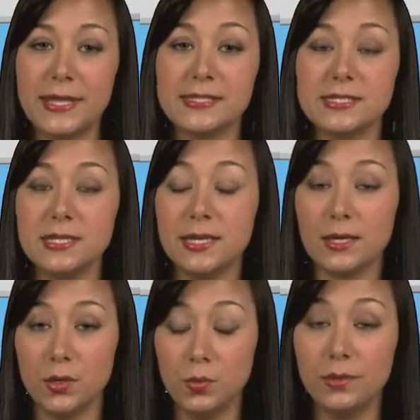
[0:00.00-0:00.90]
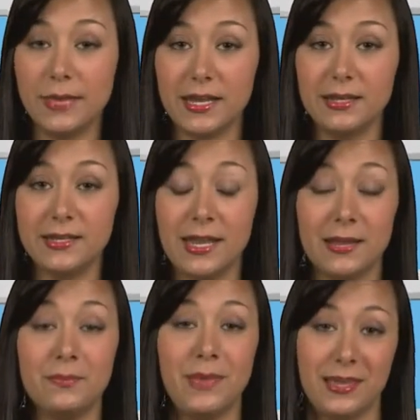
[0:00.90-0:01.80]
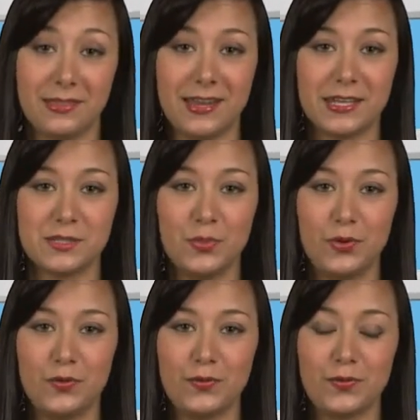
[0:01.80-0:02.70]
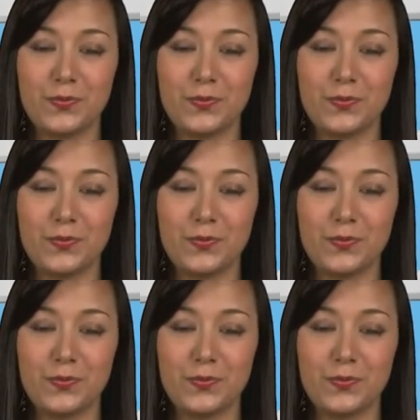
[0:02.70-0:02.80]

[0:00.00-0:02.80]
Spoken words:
and see who will make the next move.